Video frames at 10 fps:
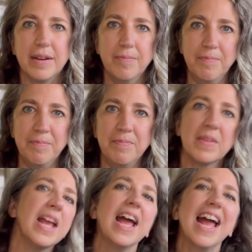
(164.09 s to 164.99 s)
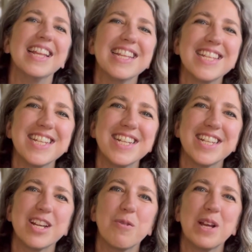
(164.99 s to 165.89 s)
And this is just
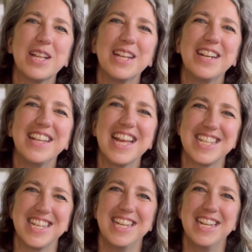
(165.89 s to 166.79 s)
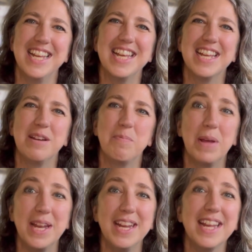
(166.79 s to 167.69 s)
a quick little lesson in
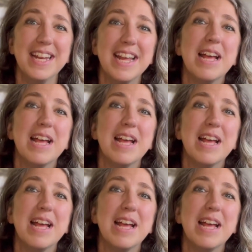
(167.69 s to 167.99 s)
pinyin,